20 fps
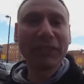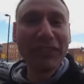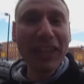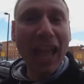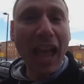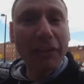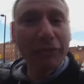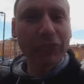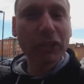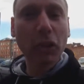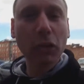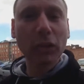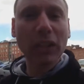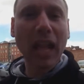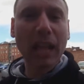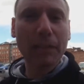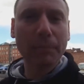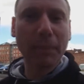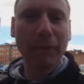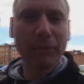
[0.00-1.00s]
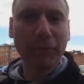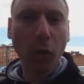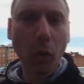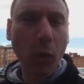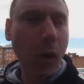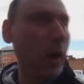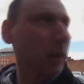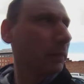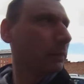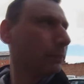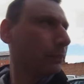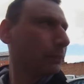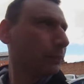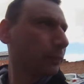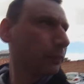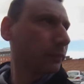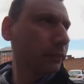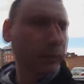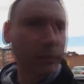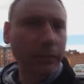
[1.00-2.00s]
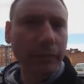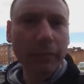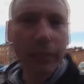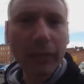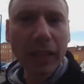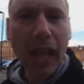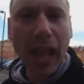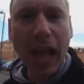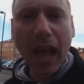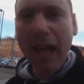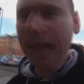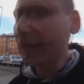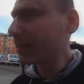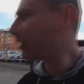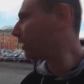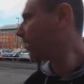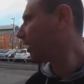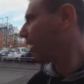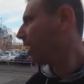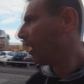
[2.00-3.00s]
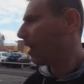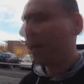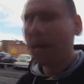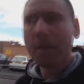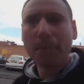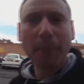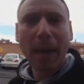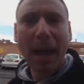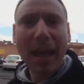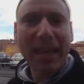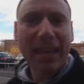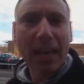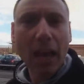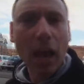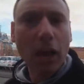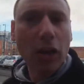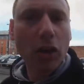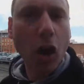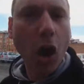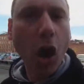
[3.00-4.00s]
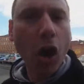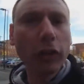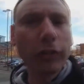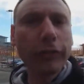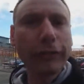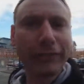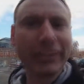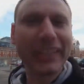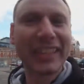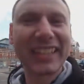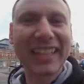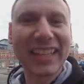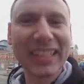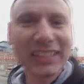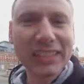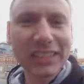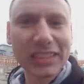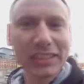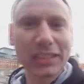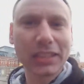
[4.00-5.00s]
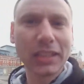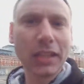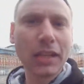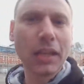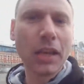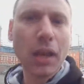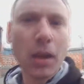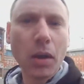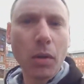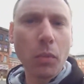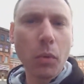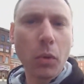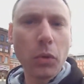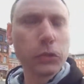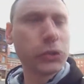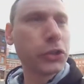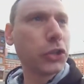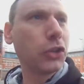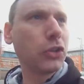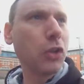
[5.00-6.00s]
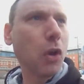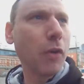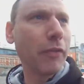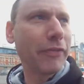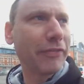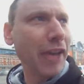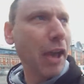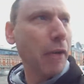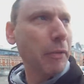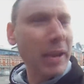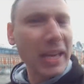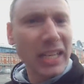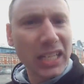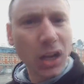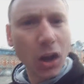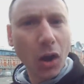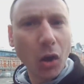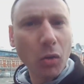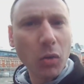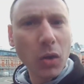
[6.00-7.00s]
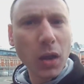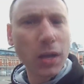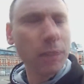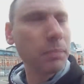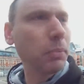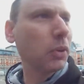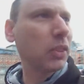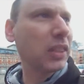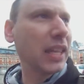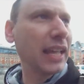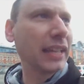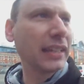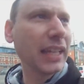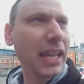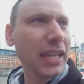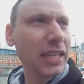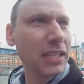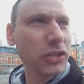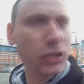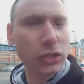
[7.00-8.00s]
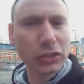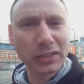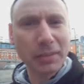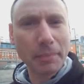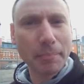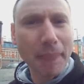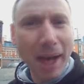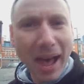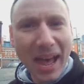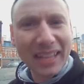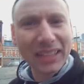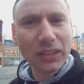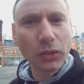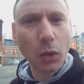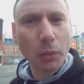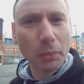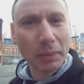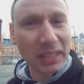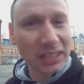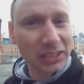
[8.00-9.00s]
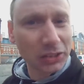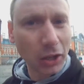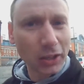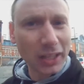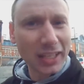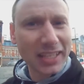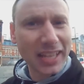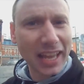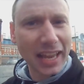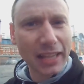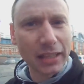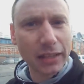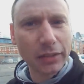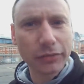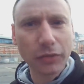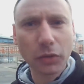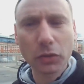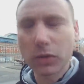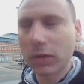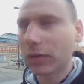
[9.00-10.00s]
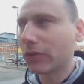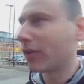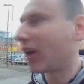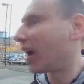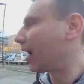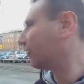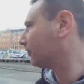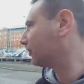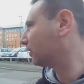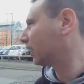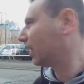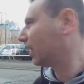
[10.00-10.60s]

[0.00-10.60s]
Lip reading: never done that before, and my confidence was, you know, very low. But then I just manned up and I started taking the photographs.